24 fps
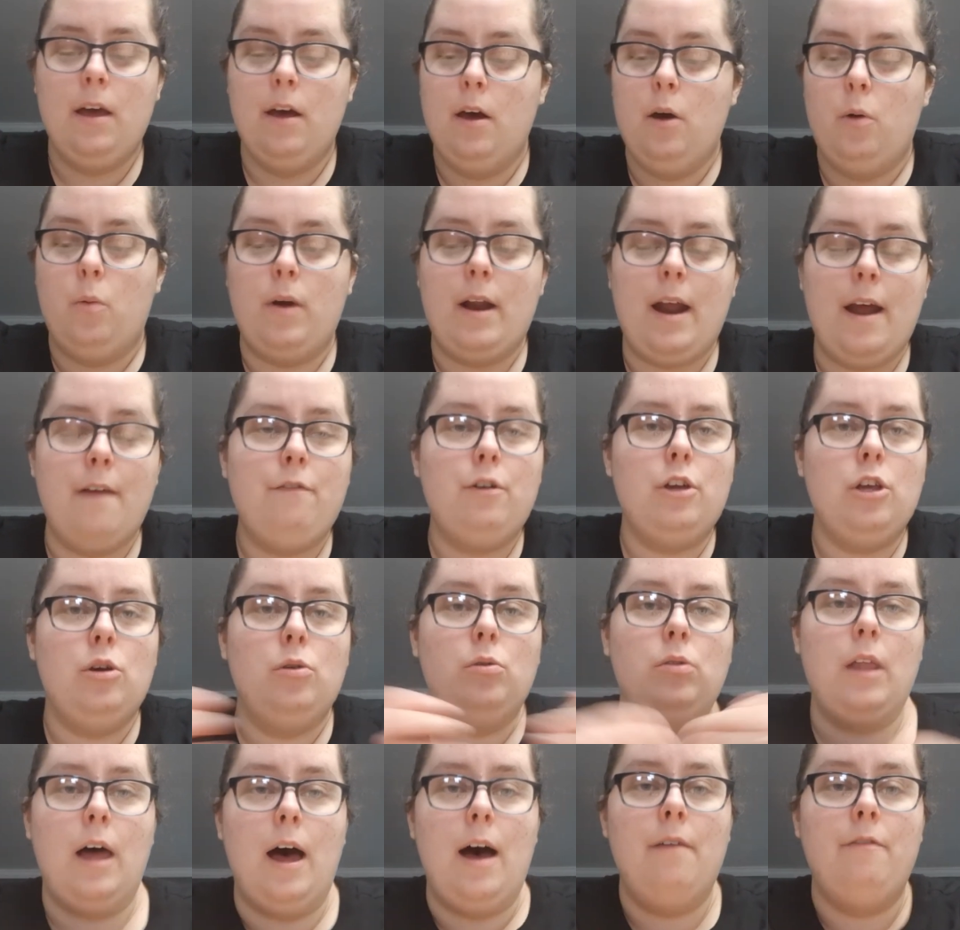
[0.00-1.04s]
Whatever you
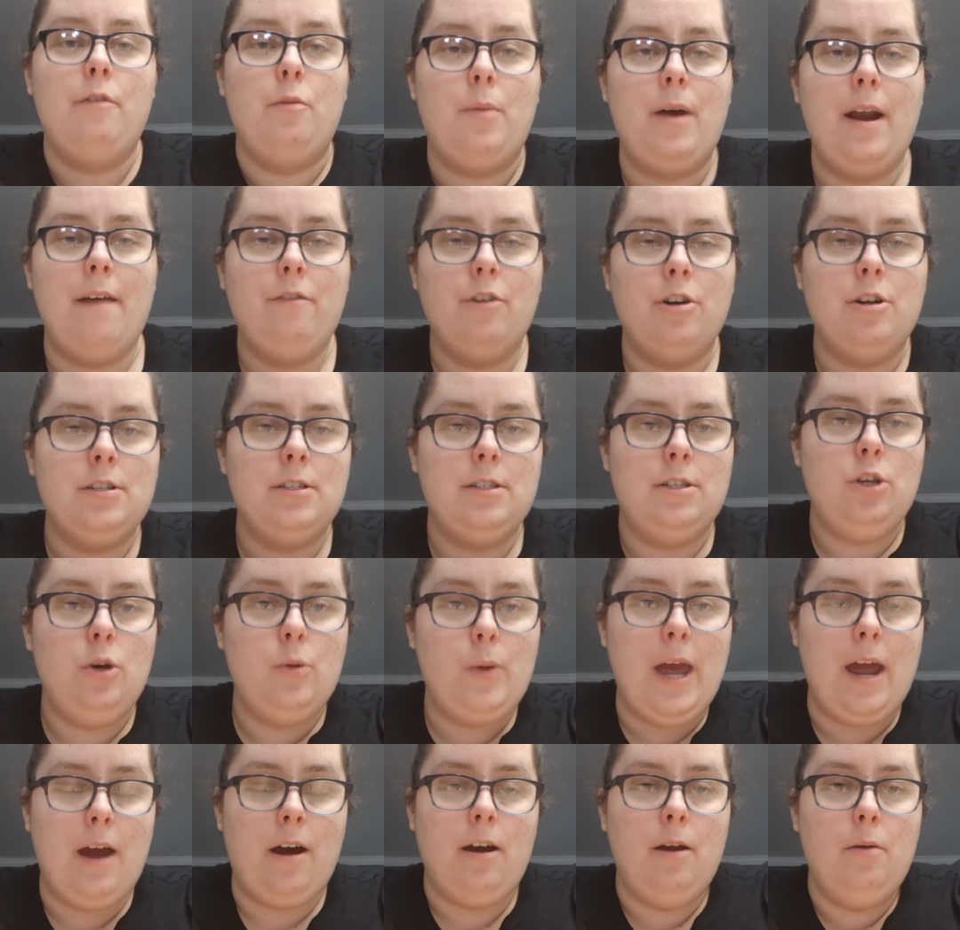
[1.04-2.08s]
love and whatever you
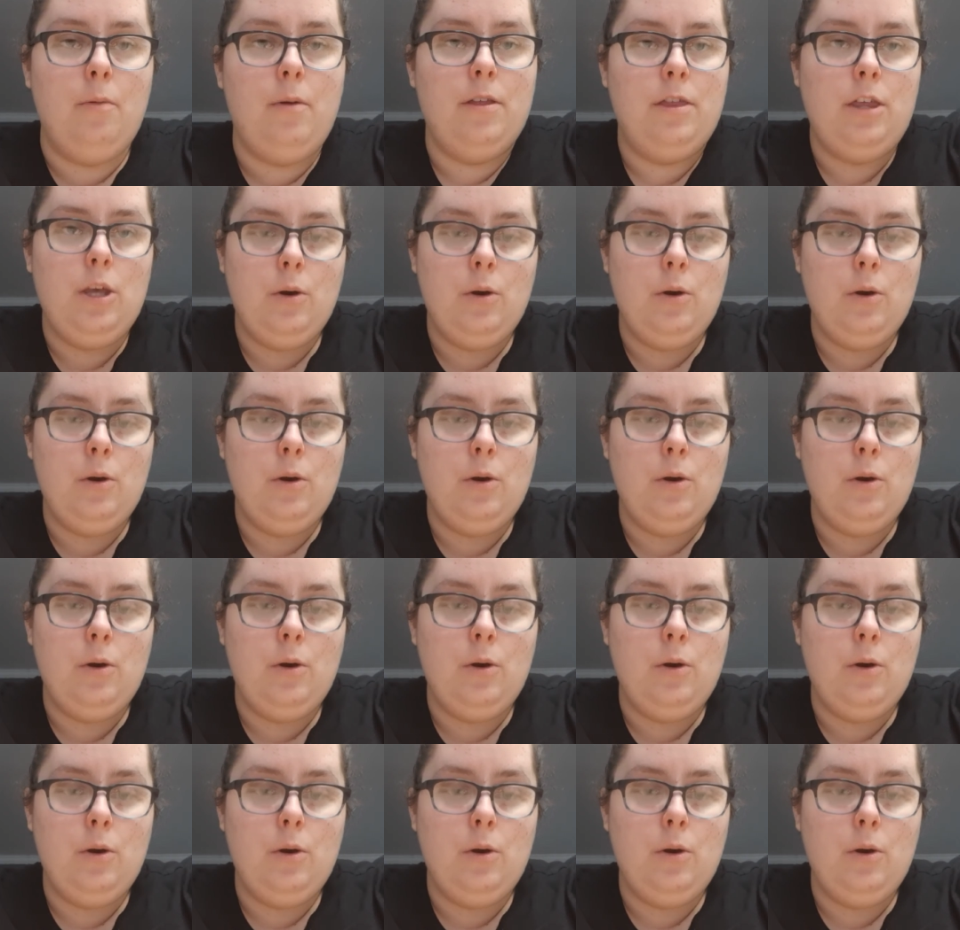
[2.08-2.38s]
carry with